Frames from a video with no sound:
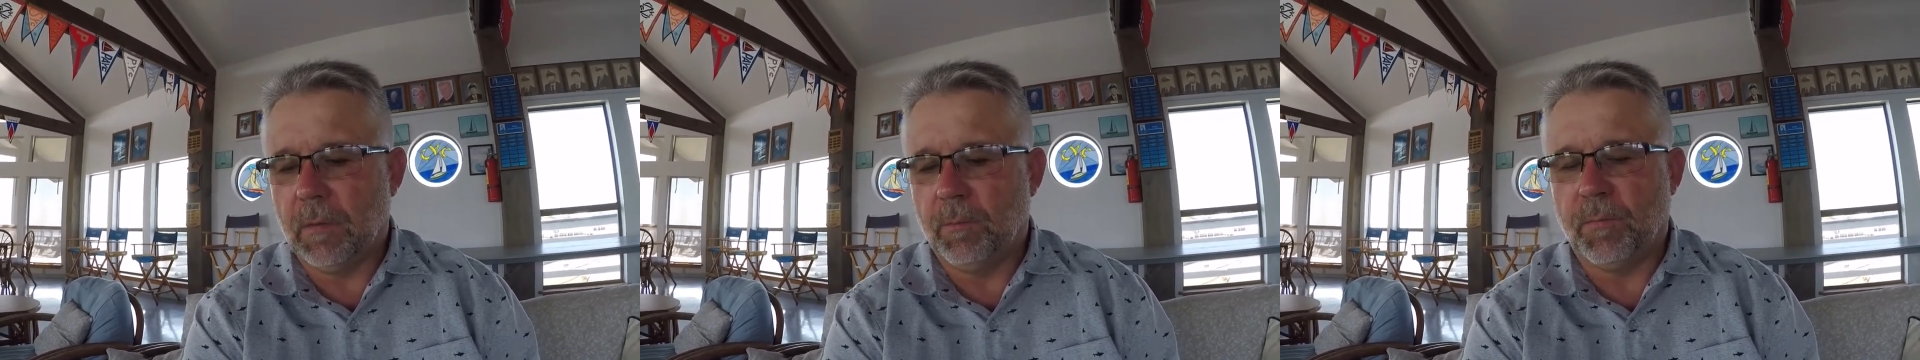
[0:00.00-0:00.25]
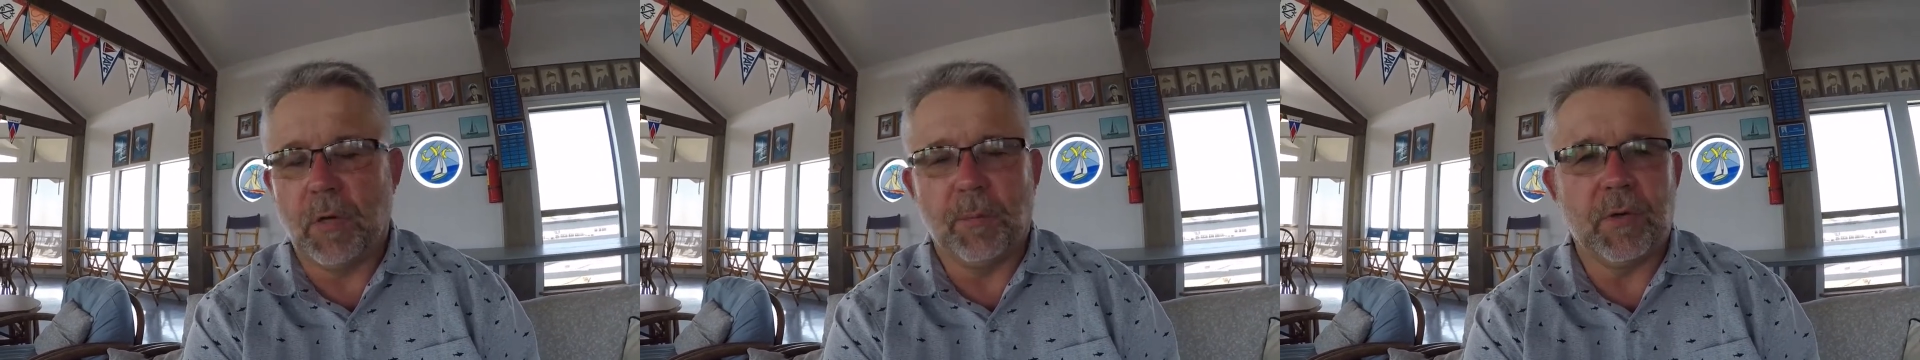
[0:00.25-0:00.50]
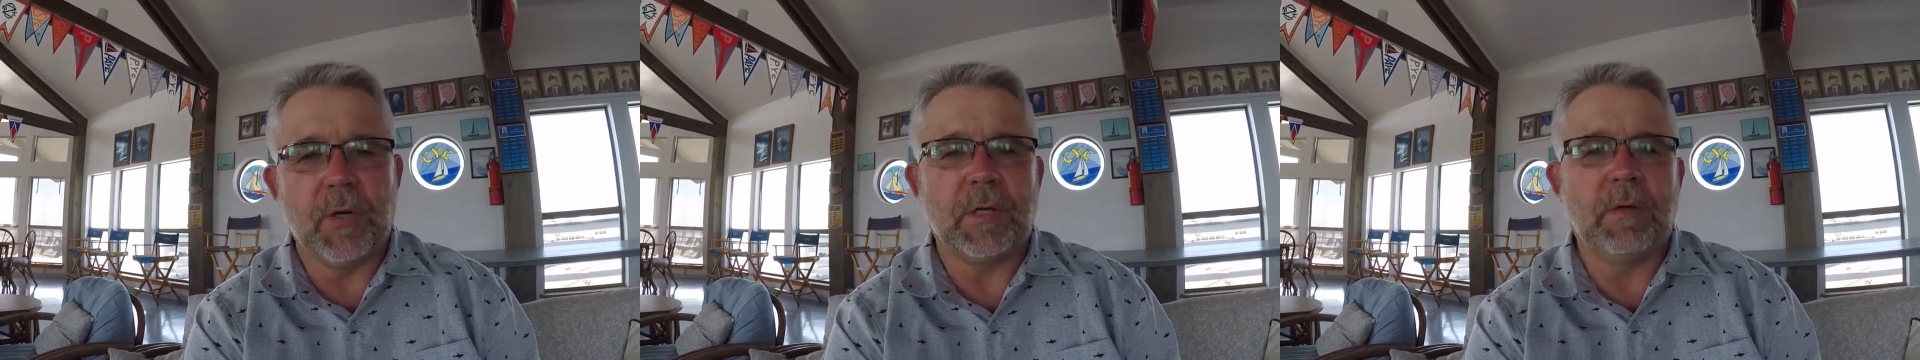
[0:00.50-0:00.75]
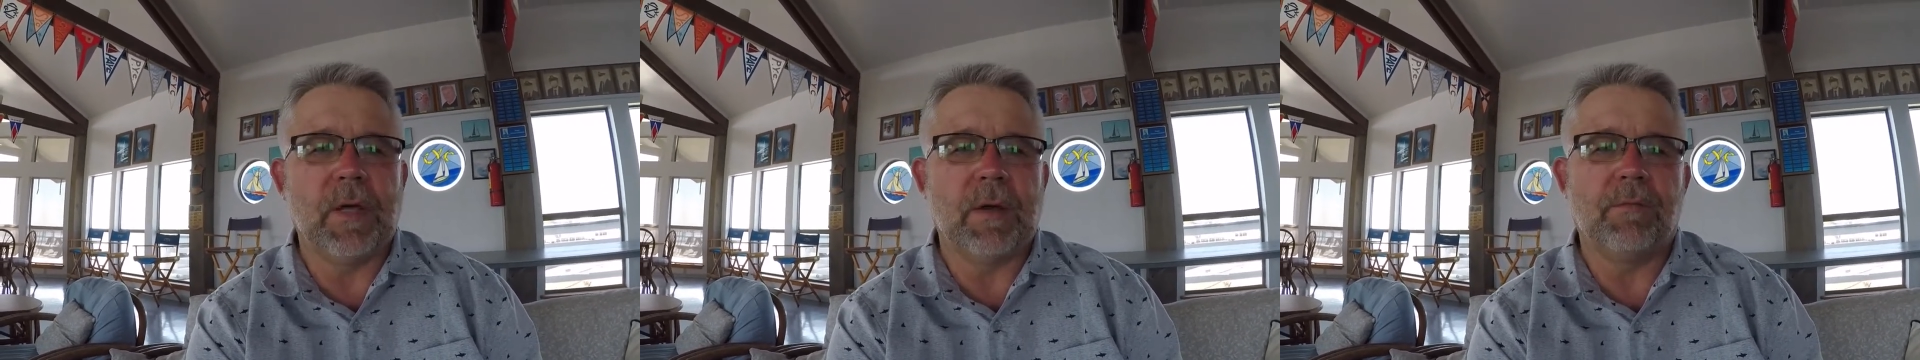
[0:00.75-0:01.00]
pretty
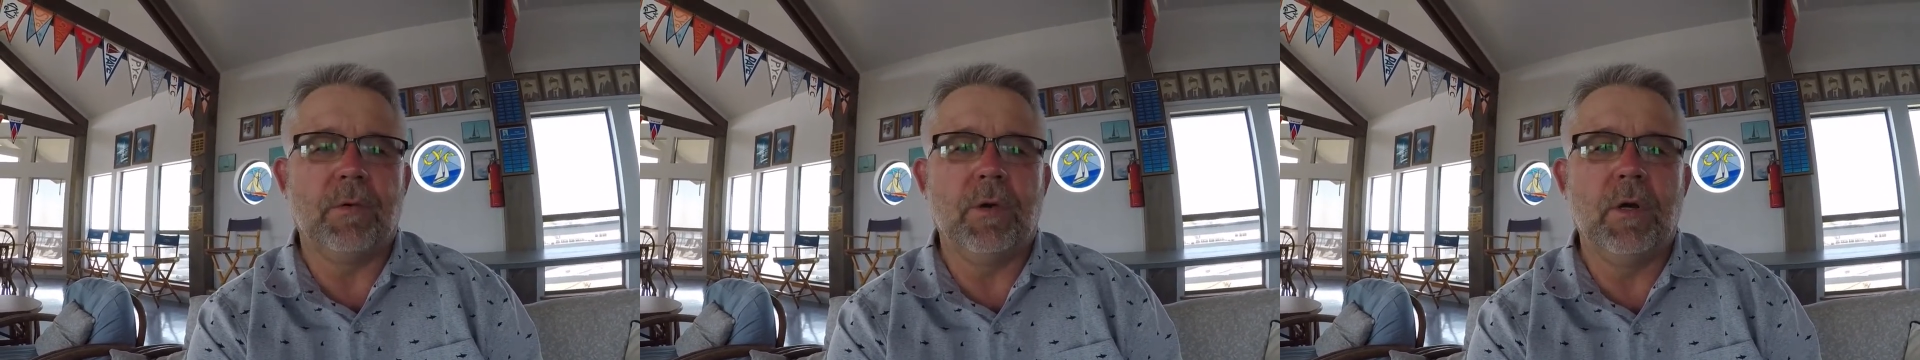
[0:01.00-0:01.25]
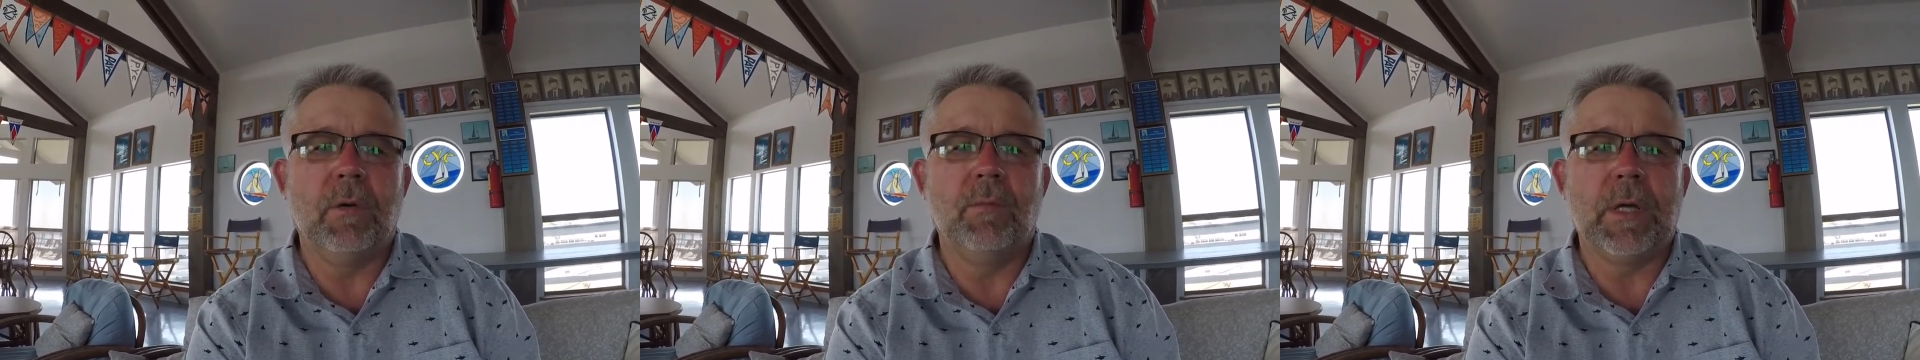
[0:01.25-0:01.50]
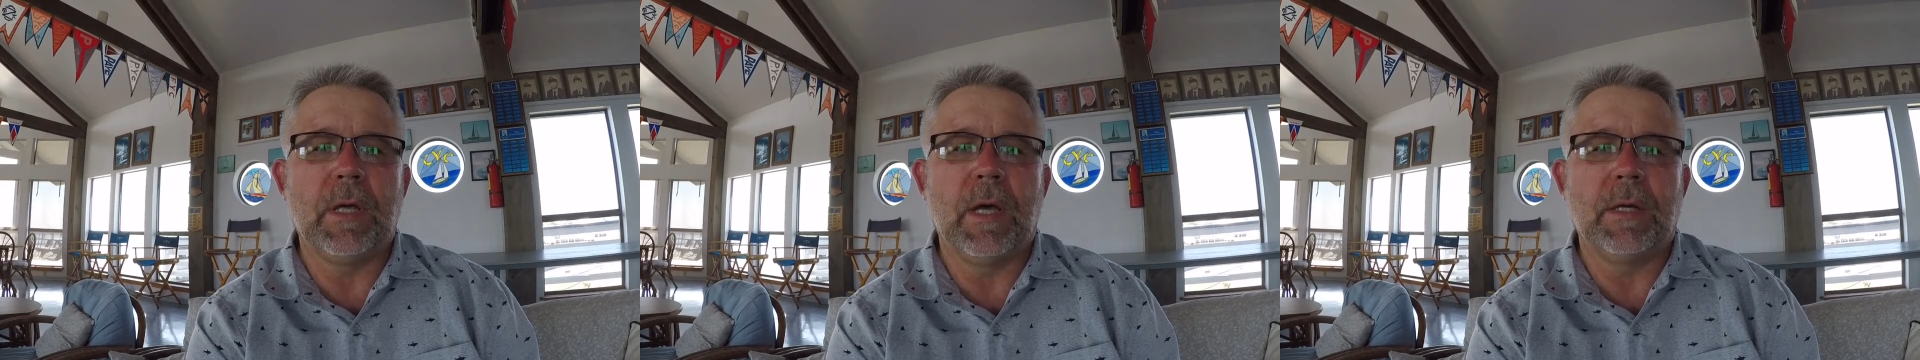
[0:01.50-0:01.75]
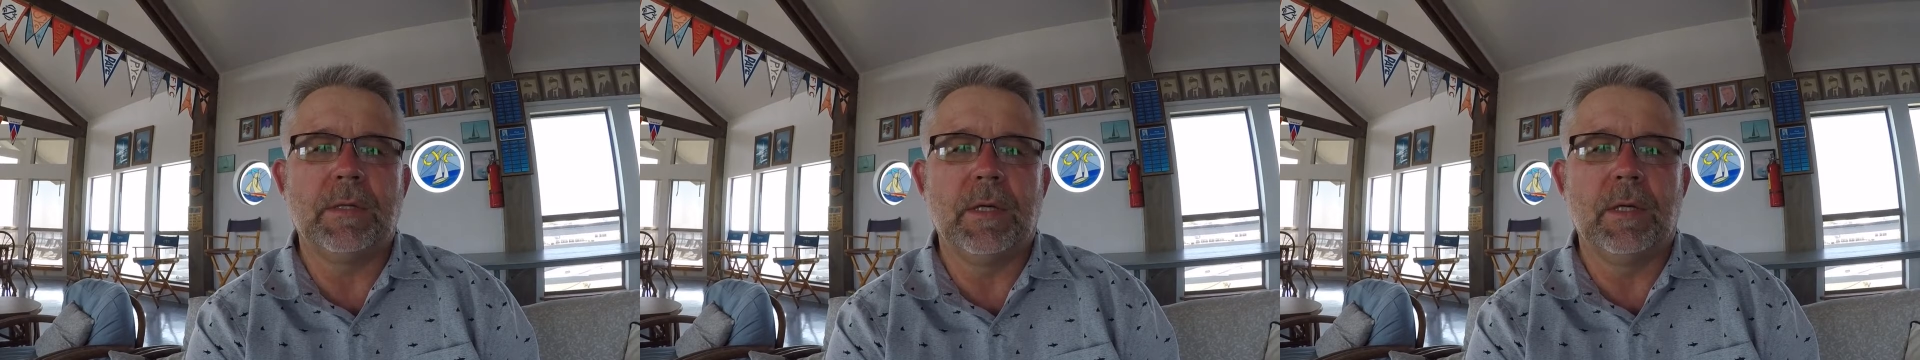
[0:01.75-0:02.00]
productive afternoon. We
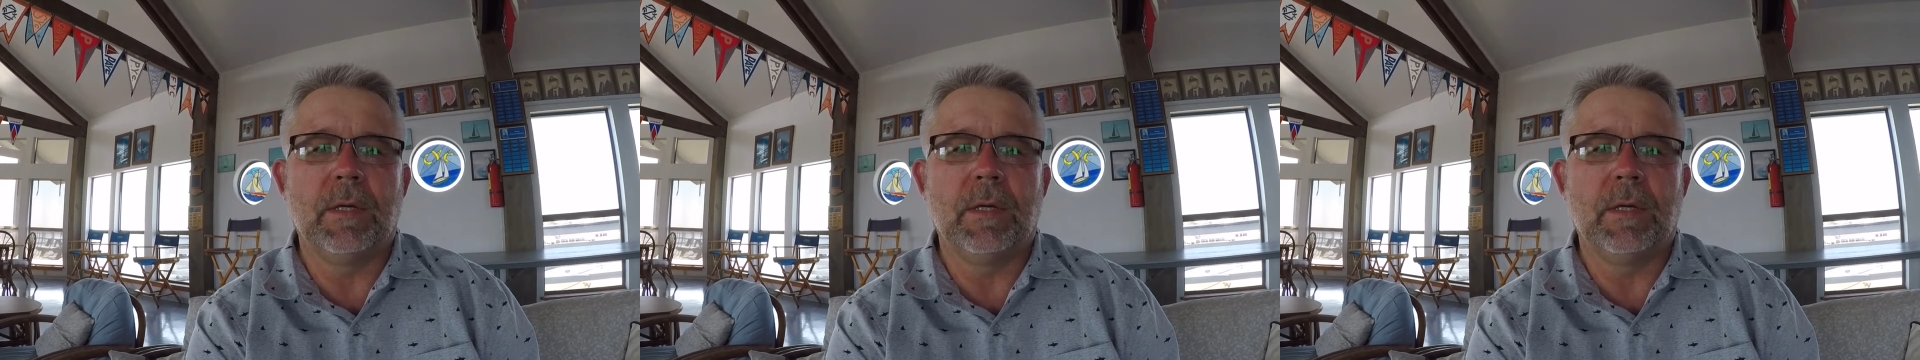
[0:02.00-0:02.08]
got